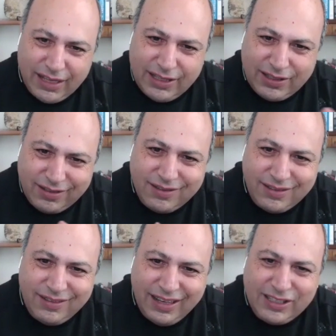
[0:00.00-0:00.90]

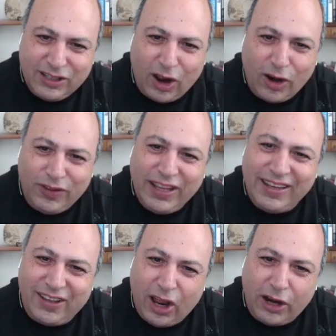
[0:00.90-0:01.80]
It's a lot of
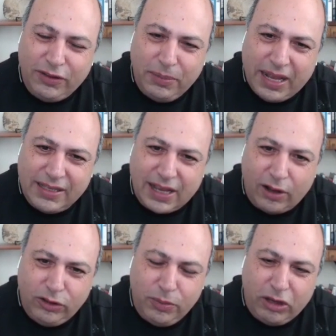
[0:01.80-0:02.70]
things, a lot of demands.
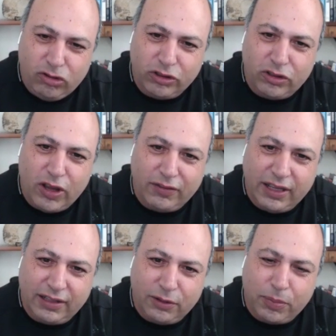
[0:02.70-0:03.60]
How do you make sure that you
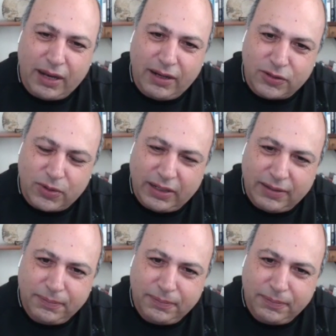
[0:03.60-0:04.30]
get the balance right?